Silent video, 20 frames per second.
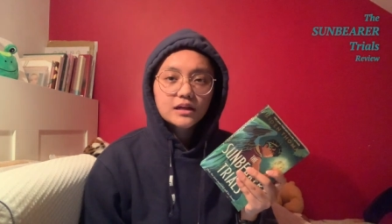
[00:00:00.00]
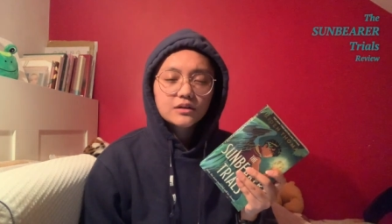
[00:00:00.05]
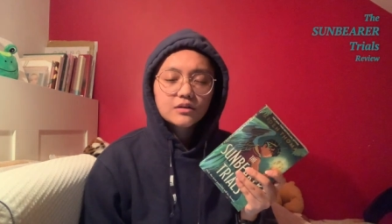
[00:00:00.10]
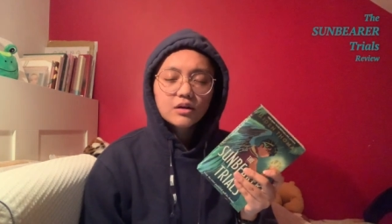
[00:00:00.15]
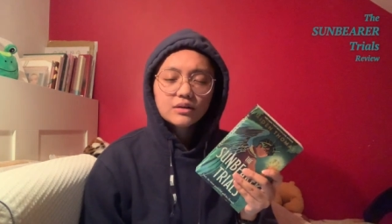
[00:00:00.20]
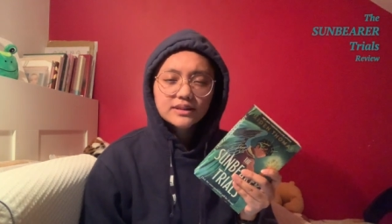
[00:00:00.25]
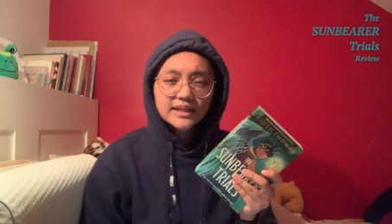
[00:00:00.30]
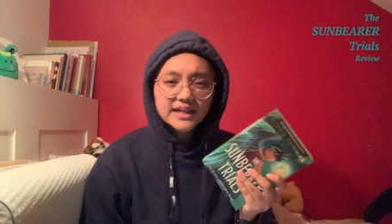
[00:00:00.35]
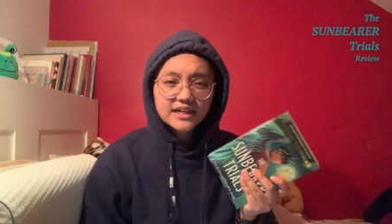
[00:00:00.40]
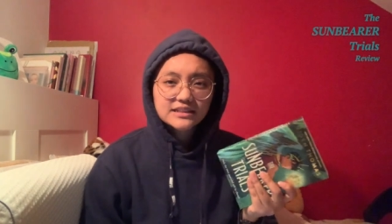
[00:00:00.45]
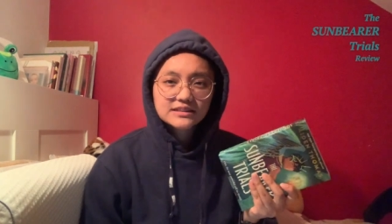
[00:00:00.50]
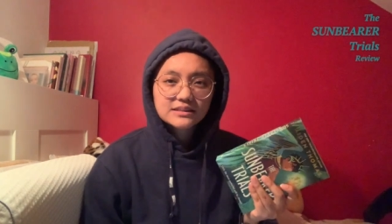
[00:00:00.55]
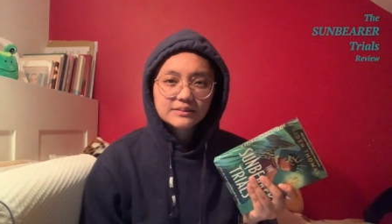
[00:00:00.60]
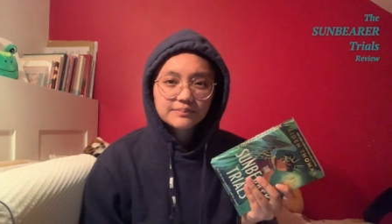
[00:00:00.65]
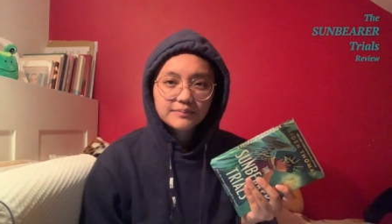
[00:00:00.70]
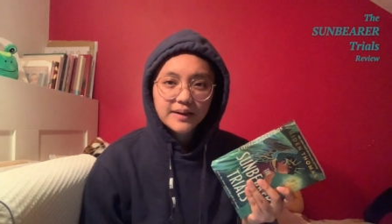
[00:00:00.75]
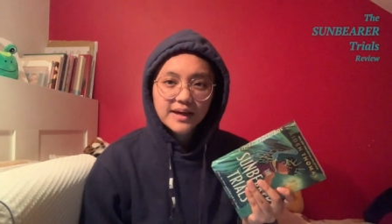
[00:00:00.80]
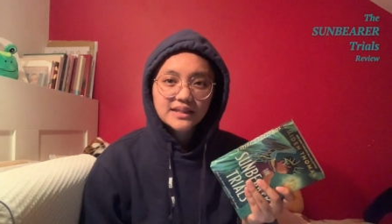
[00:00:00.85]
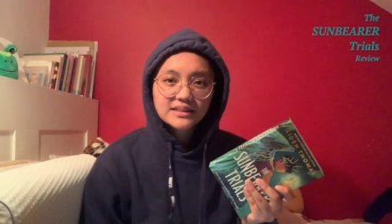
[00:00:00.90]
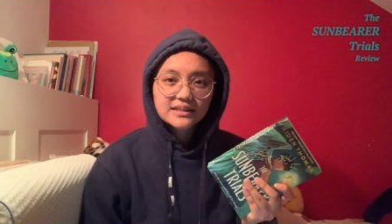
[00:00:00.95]
Not that it's a
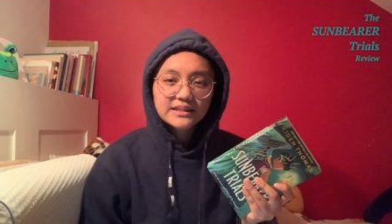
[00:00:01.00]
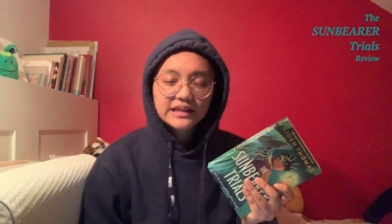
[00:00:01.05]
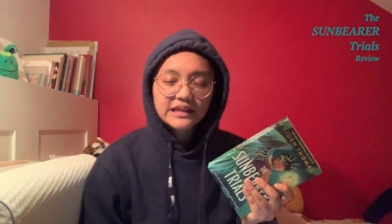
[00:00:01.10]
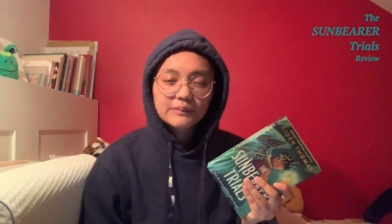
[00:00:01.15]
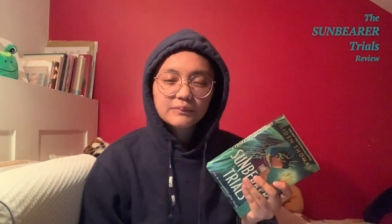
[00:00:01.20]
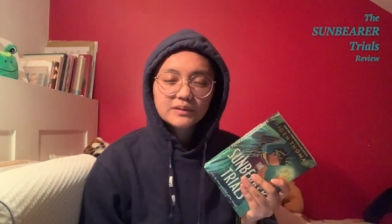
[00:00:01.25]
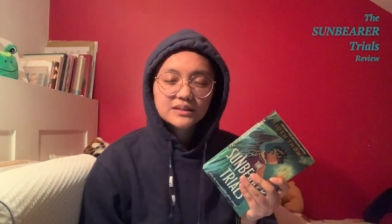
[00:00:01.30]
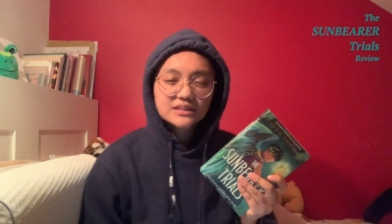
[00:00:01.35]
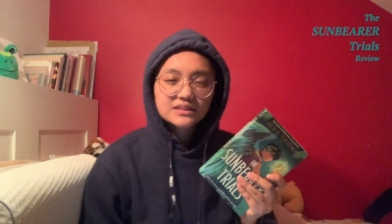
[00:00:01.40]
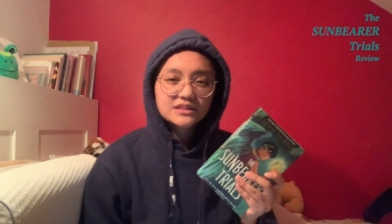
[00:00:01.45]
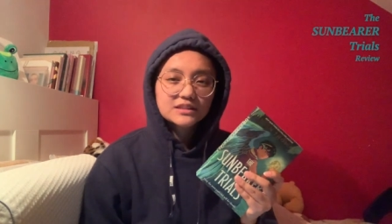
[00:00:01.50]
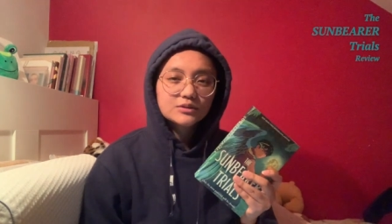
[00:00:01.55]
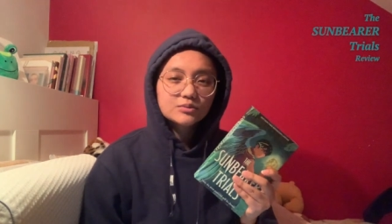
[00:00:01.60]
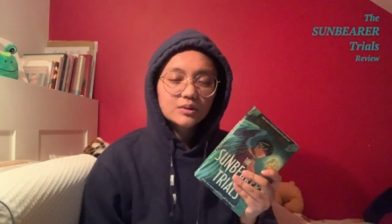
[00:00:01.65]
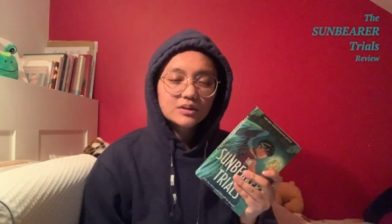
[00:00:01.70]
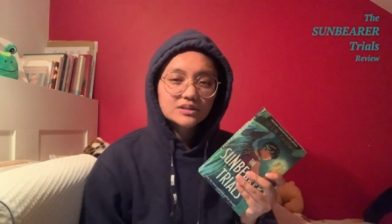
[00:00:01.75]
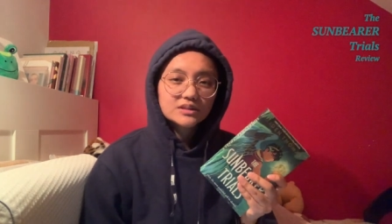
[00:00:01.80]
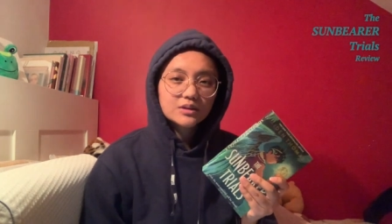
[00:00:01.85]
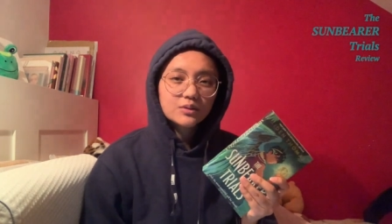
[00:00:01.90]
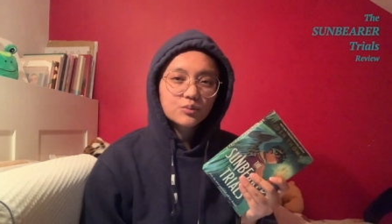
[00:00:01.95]
bad thing, but it just
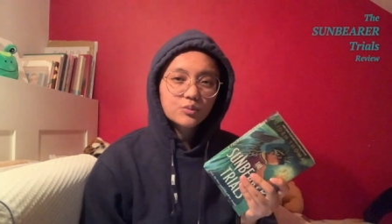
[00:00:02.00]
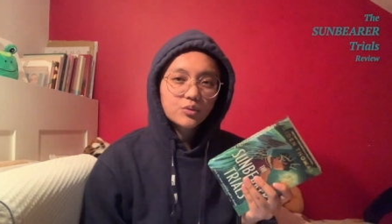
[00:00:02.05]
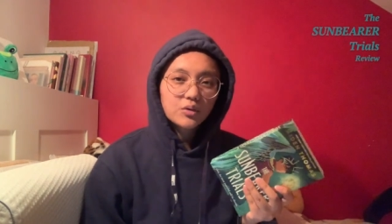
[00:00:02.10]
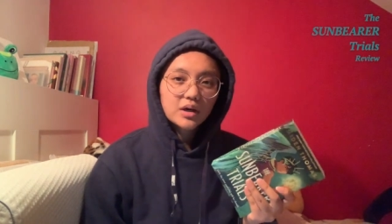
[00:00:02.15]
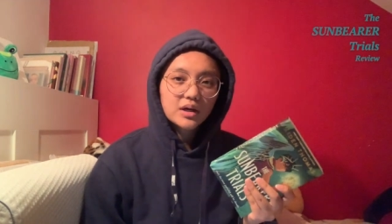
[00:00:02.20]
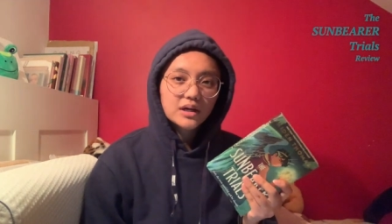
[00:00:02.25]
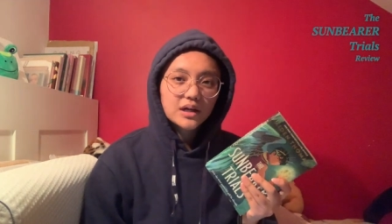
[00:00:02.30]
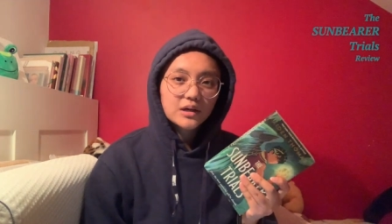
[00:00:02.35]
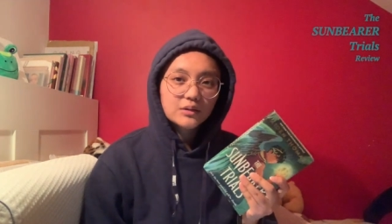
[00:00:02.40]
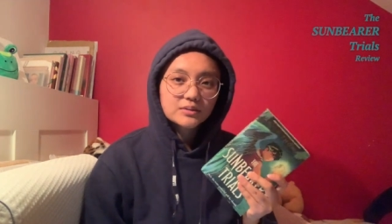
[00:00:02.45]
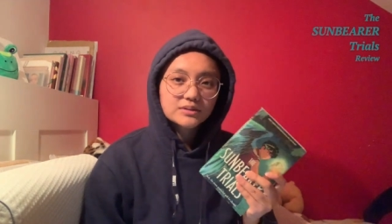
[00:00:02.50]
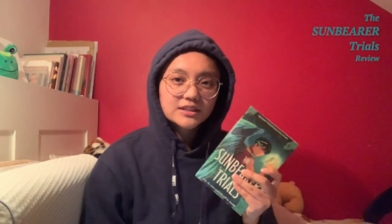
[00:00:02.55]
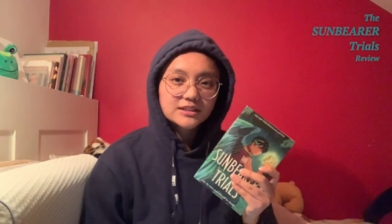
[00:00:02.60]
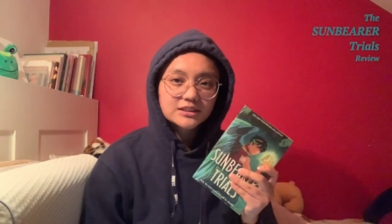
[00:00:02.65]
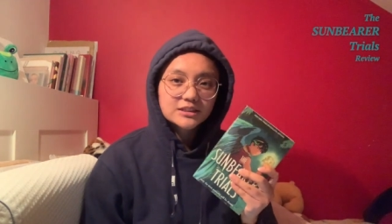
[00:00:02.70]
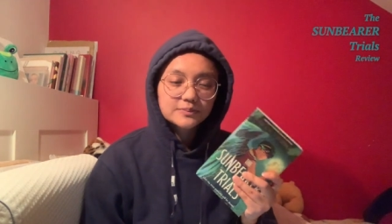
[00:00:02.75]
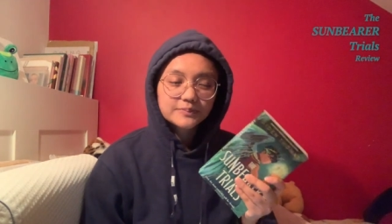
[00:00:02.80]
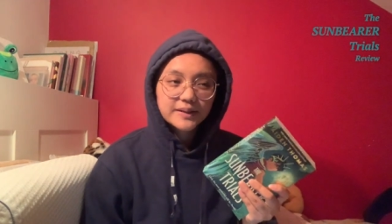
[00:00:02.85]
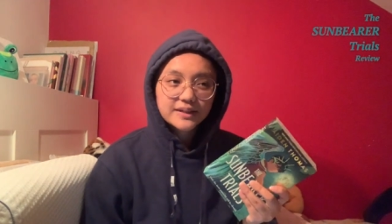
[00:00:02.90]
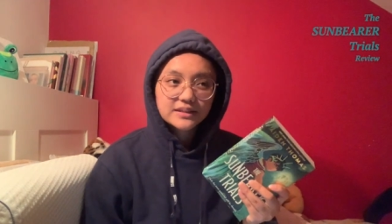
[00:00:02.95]
wasn't what I was
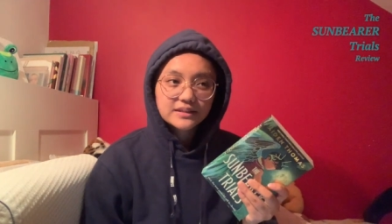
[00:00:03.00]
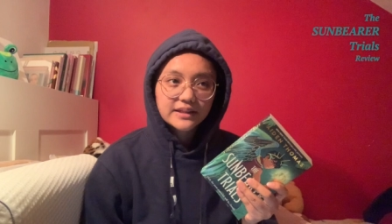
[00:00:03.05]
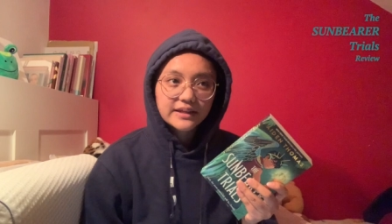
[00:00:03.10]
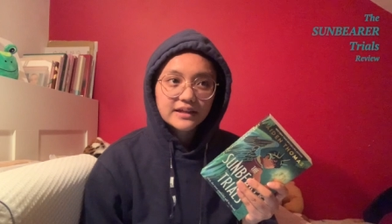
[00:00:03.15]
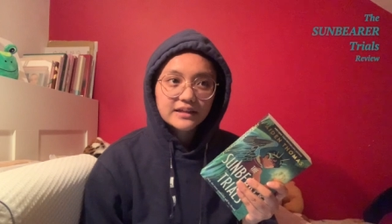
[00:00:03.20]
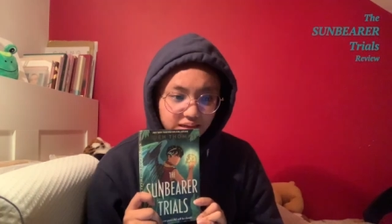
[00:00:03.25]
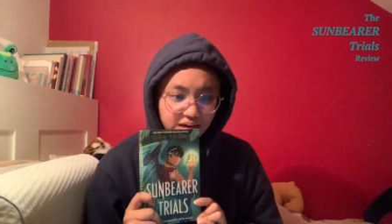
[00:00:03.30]
expecting.